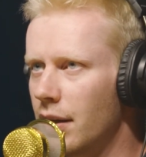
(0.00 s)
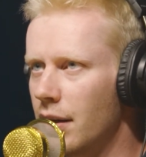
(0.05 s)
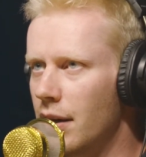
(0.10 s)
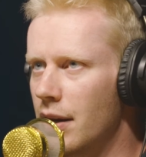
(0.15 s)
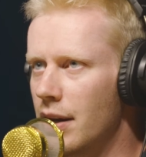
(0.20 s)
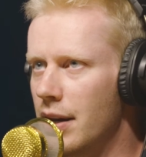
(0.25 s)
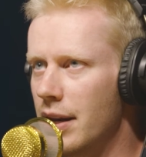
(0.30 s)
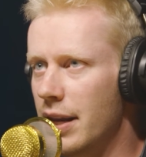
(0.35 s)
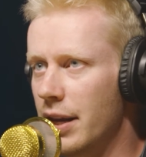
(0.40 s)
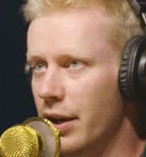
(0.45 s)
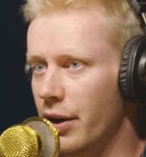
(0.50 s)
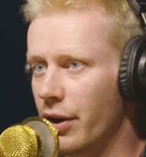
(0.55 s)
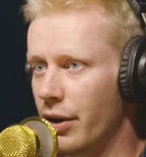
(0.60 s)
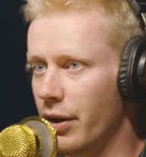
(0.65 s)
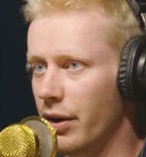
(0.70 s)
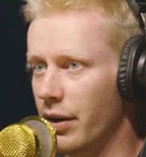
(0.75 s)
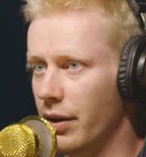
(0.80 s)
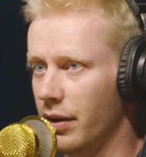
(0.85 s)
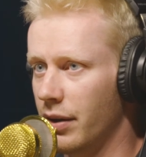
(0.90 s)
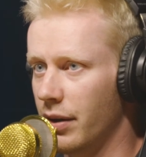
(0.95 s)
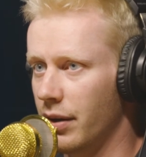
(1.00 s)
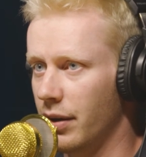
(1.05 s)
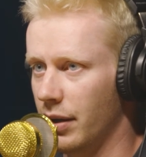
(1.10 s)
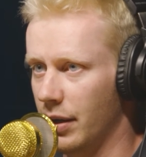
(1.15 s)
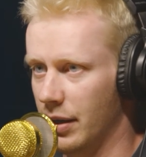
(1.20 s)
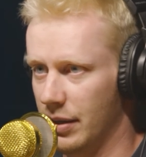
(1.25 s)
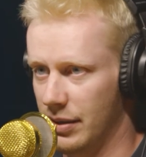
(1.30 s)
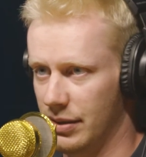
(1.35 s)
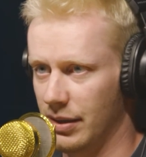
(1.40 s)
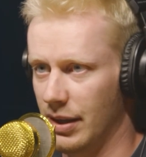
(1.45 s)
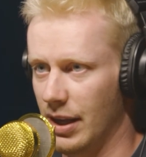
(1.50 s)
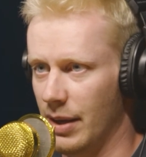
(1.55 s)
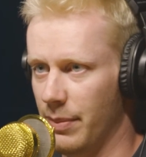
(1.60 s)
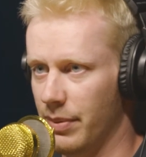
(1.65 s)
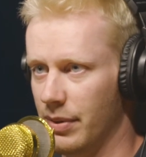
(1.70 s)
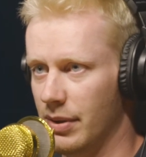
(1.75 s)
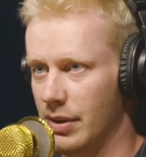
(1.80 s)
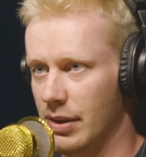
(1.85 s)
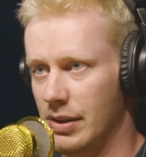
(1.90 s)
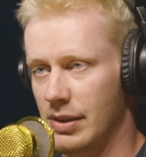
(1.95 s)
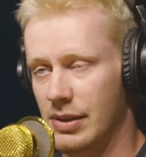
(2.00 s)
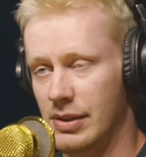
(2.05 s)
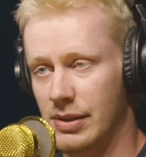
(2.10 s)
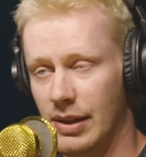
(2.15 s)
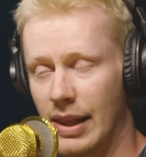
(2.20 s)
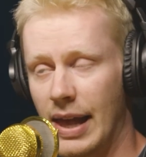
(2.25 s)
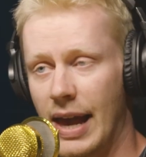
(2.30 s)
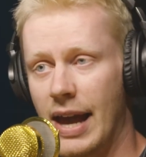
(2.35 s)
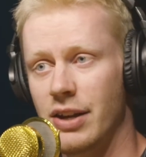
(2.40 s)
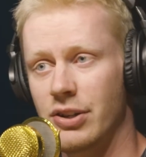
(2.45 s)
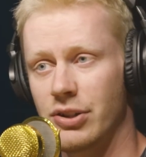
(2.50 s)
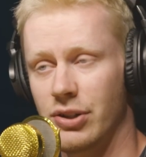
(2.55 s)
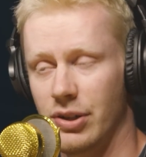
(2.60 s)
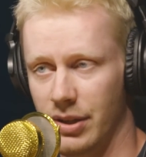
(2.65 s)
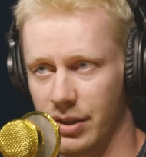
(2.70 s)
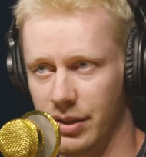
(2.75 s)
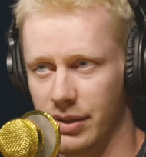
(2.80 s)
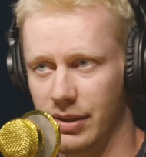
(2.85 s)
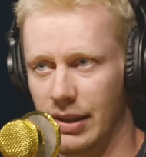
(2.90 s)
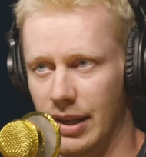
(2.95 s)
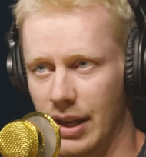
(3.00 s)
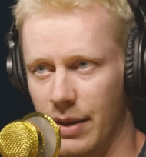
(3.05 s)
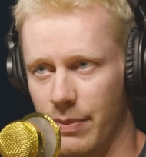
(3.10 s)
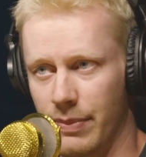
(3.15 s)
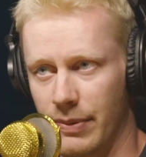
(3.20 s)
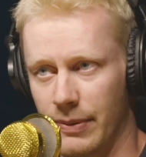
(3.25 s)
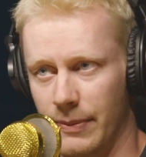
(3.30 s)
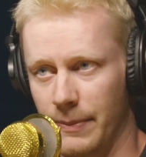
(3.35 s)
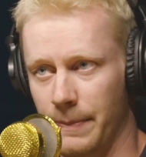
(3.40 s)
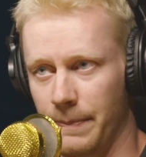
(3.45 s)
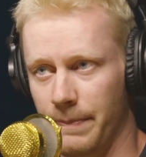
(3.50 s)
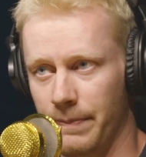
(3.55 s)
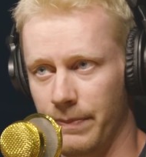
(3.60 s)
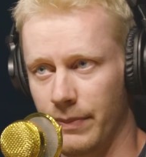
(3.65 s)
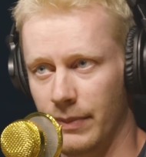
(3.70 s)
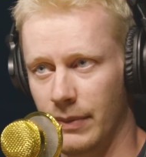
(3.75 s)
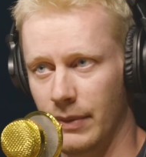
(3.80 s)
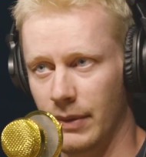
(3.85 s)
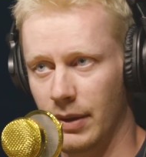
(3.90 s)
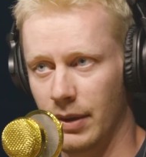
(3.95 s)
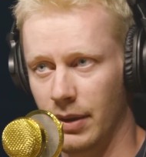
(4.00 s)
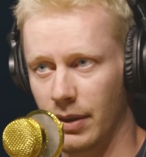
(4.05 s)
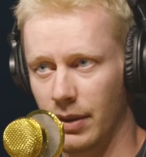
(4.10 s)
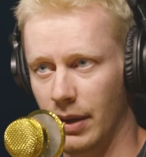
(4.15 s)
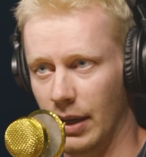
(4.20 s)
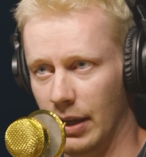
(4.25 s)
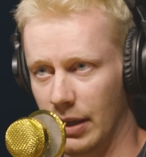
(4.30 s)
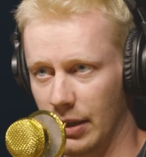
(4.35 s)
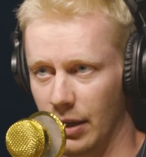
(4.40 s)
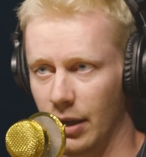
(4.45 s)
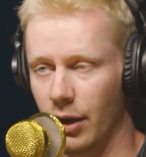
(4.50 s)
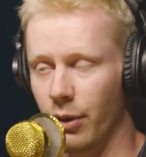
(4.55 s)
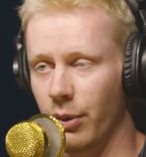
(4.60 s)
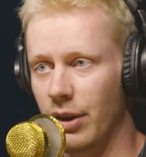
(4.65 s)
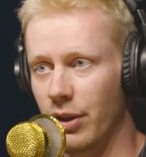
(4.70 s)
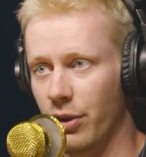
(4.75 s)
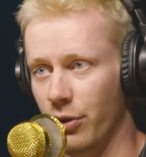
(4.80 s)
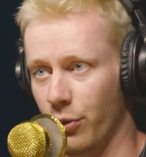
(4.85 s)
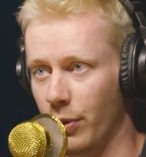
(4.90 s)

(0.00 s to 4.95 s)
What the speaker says: near asleep / asleep. They can go either